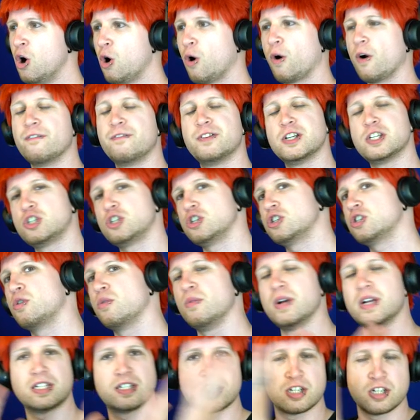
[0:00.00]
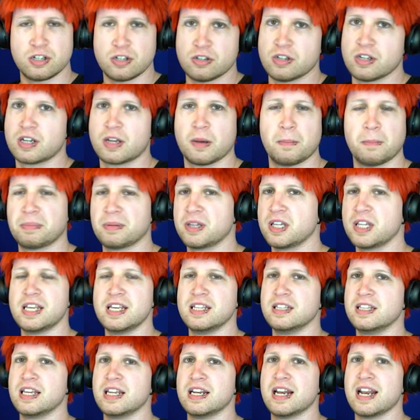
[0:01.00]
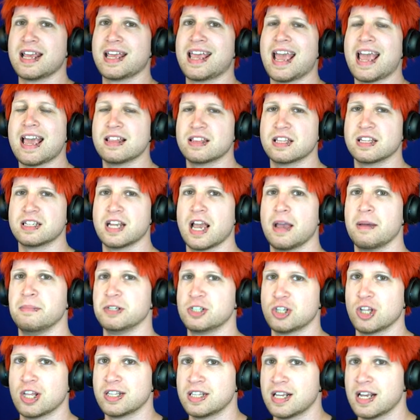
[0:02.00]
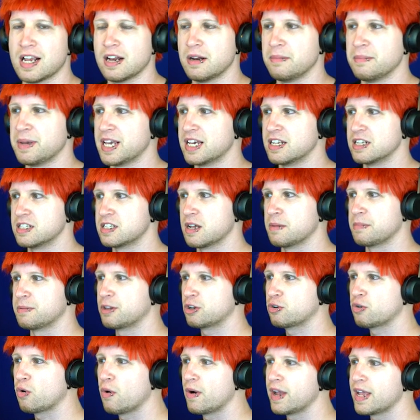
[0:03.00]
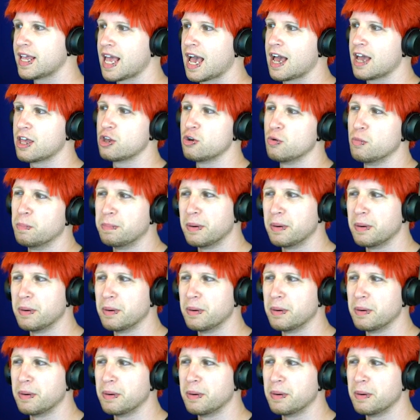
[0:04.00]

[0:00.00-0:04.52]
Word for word: or if it's just going to completely negate the damage that the enemy ends up throwing at you.